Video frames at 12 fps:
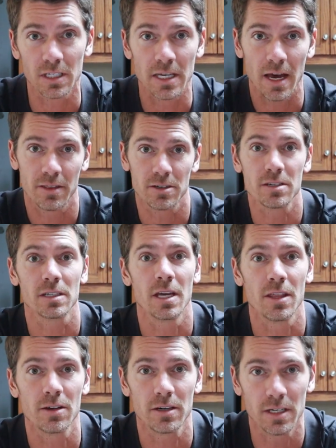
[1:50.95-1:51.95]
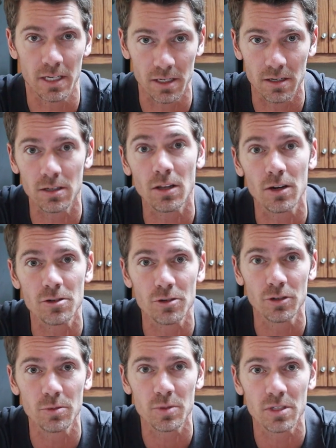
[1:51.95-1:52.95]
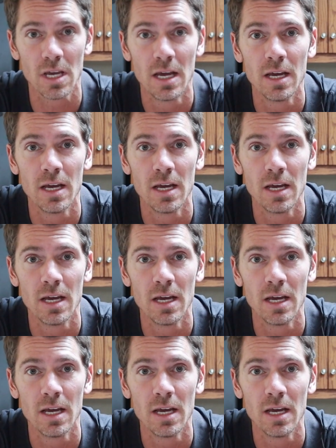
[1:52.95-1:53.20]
gather together in large groups,